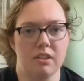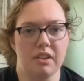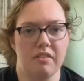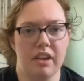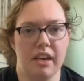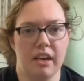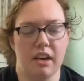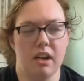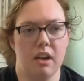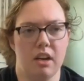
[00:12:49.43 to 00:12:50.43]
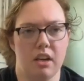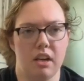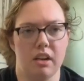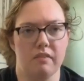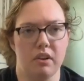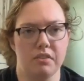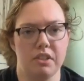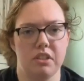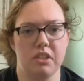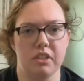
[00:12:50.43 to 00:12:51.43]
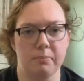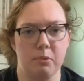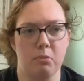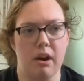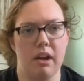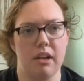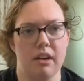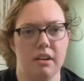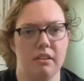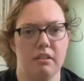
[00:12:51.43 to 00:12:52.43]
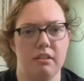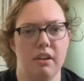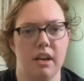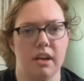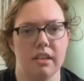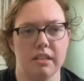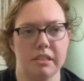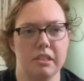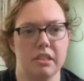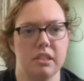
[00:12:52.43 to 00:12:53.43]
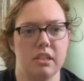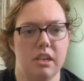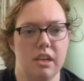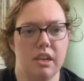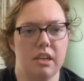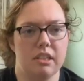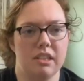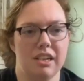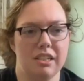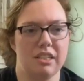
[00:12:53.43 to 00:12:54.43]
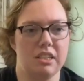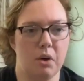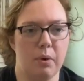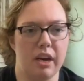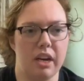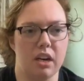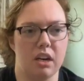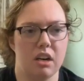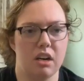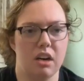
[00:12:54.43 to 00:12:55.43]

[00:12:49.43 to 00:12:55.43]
there's a thing, it involves some thread, and it's not sewing.